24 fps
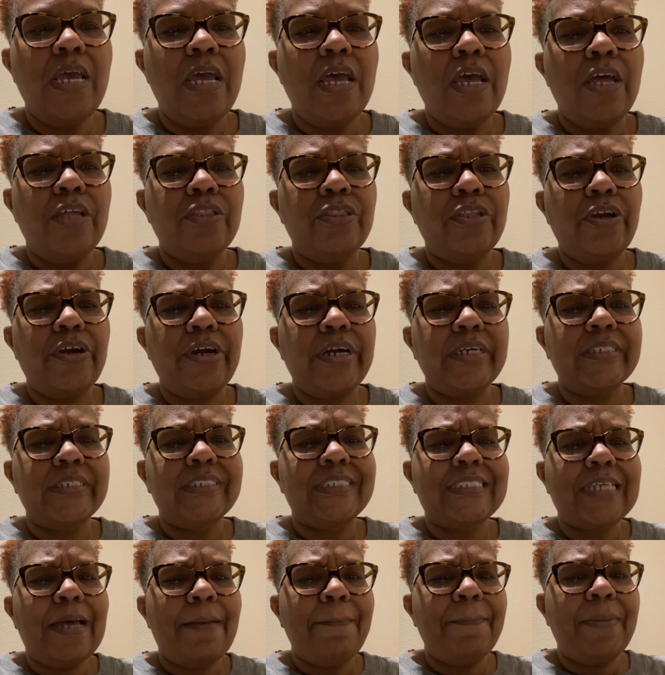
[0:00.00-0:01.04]
There are
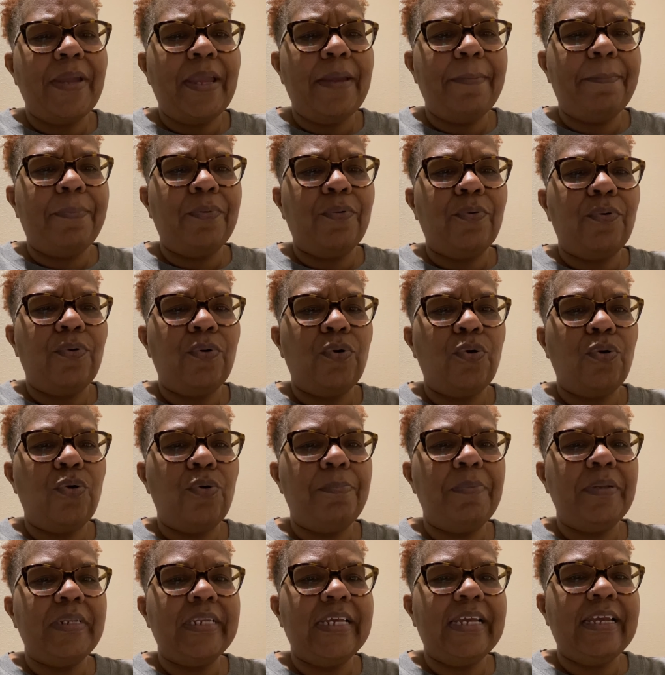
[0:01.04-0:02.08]
some people who
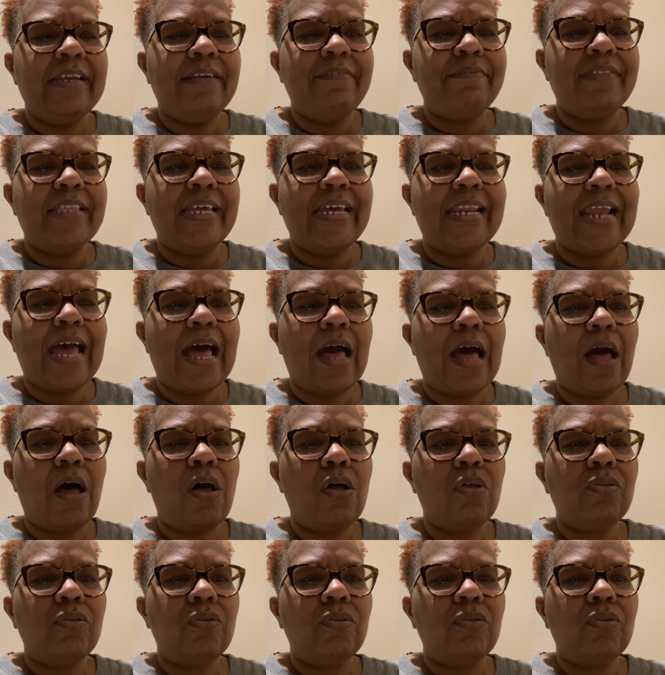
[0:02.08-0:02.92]
believe that all